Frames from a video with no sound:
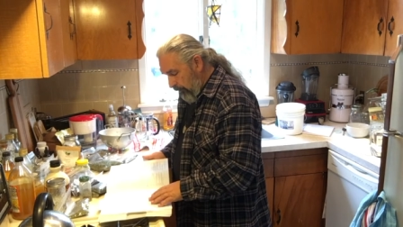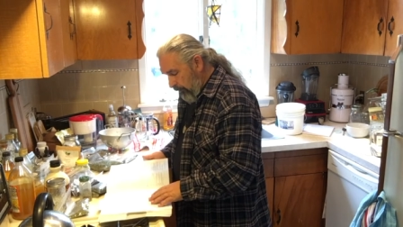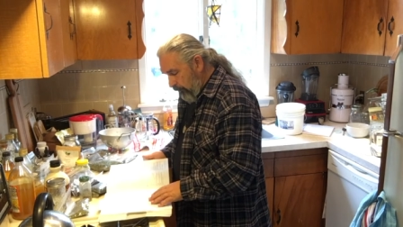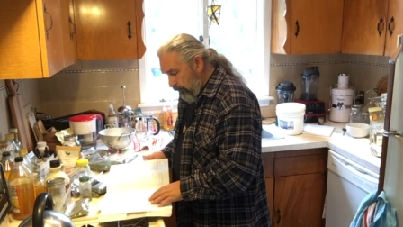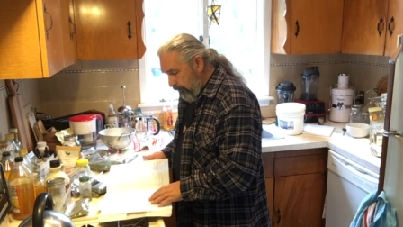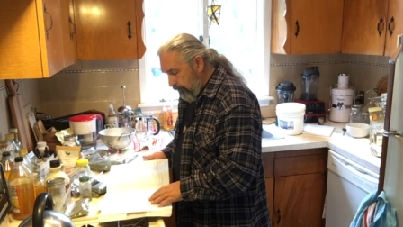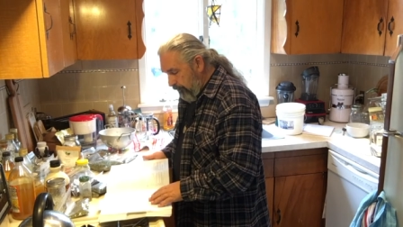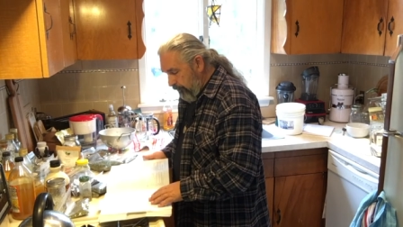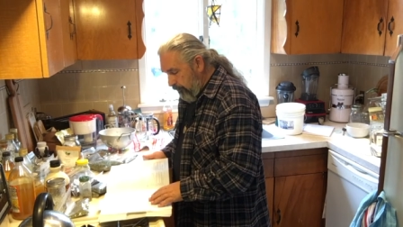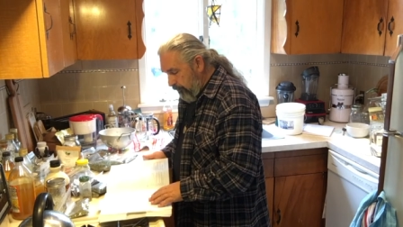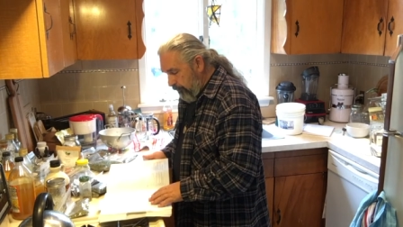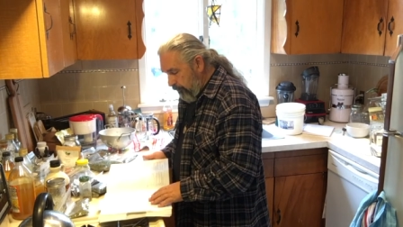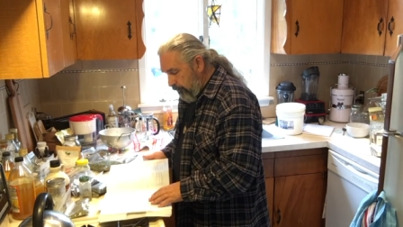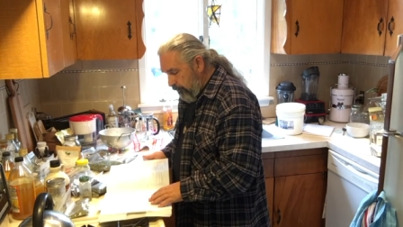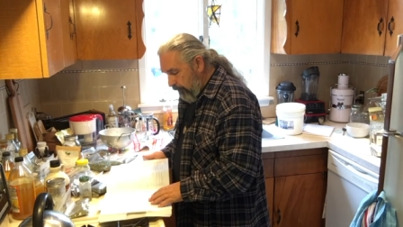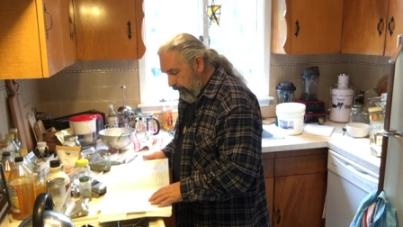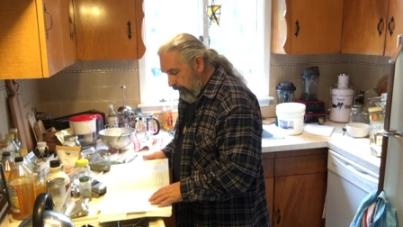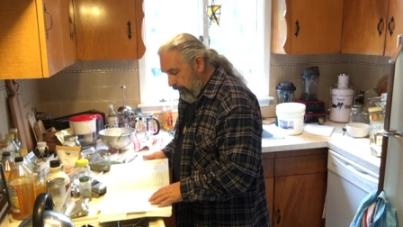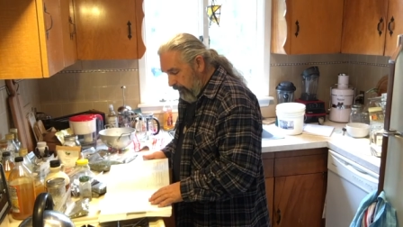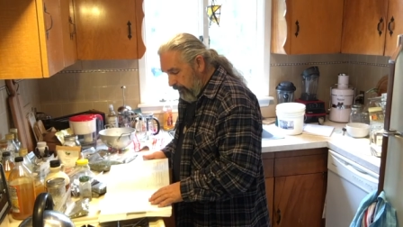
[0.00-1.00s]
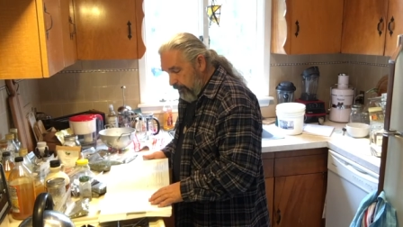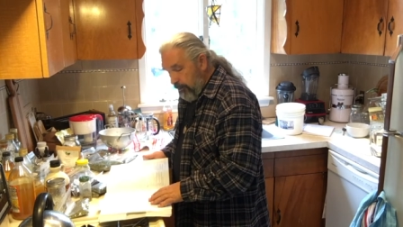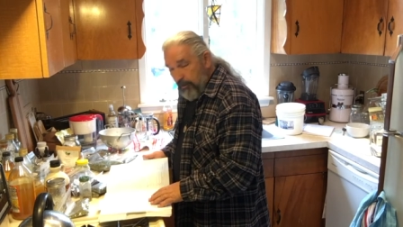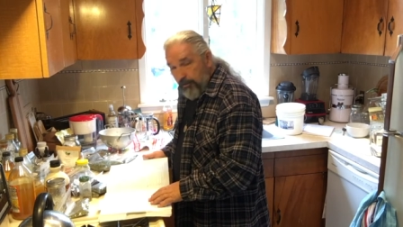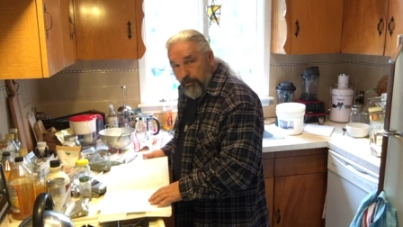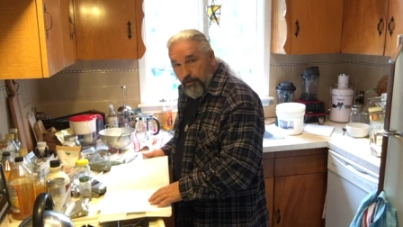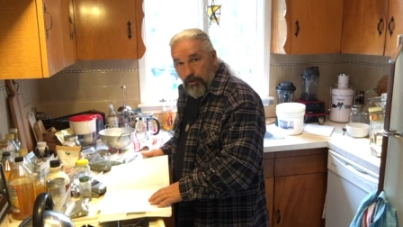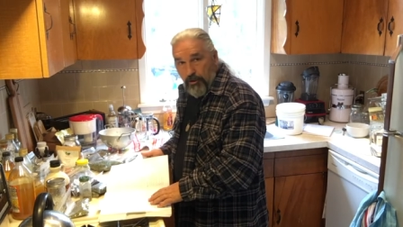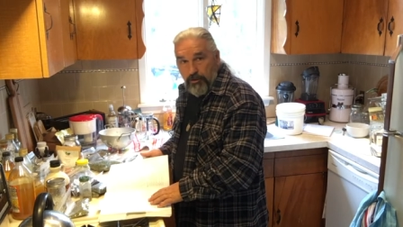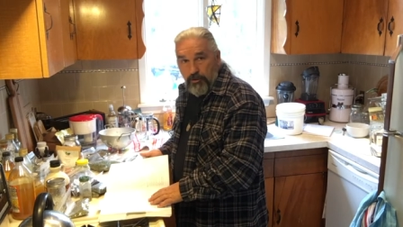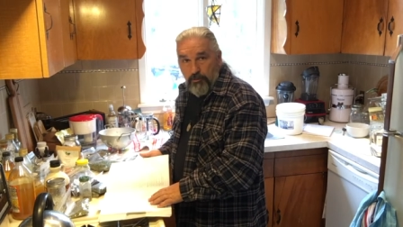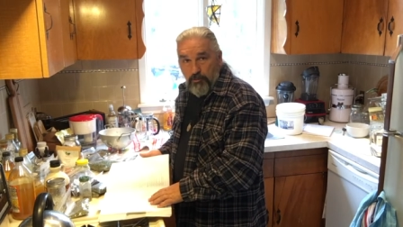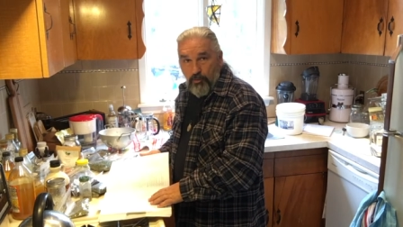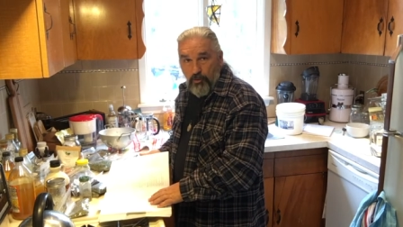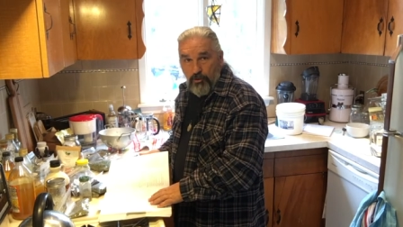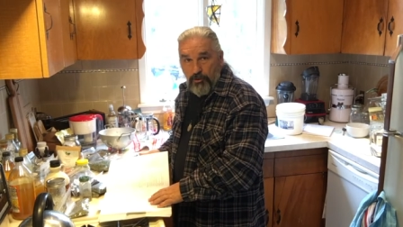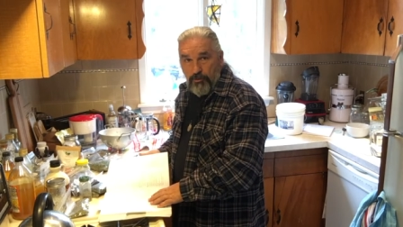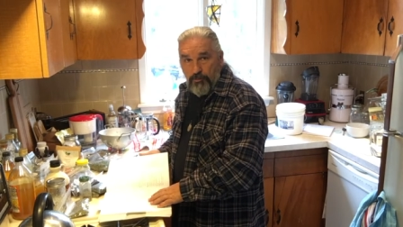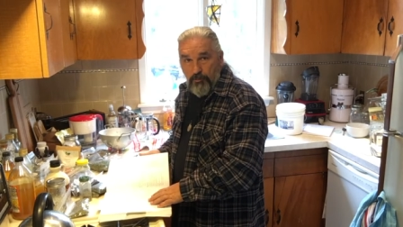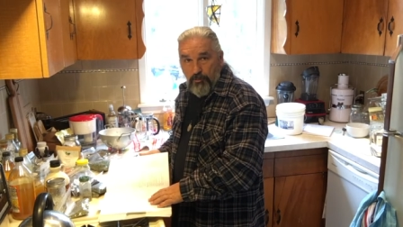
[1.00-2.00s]
Once you uh, get Dr.
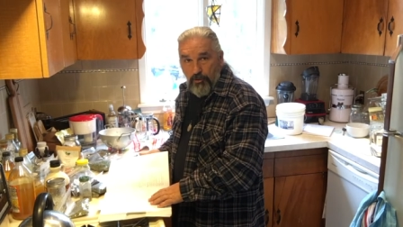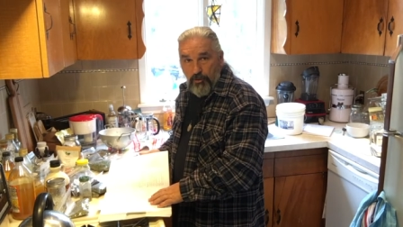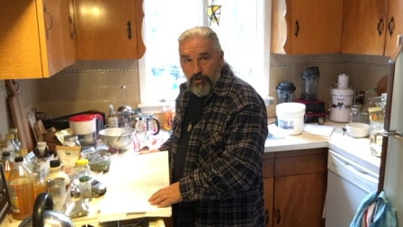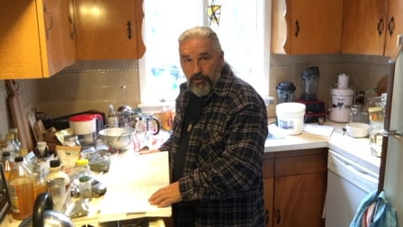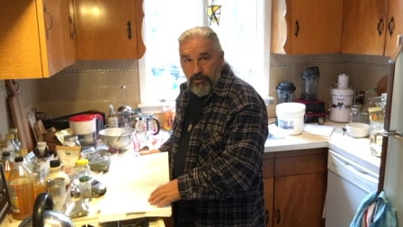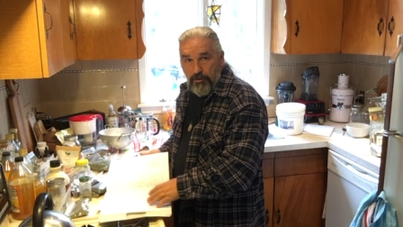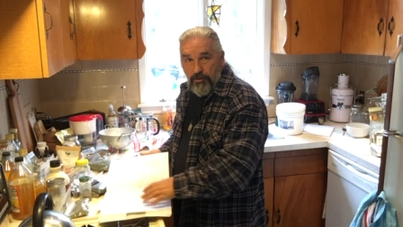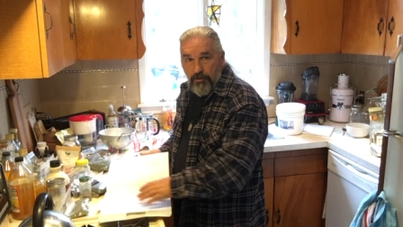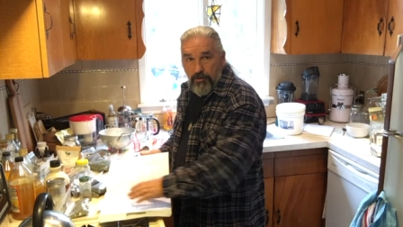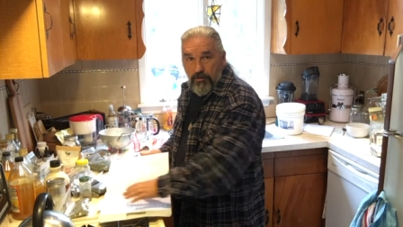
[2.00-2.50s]
Morse's book,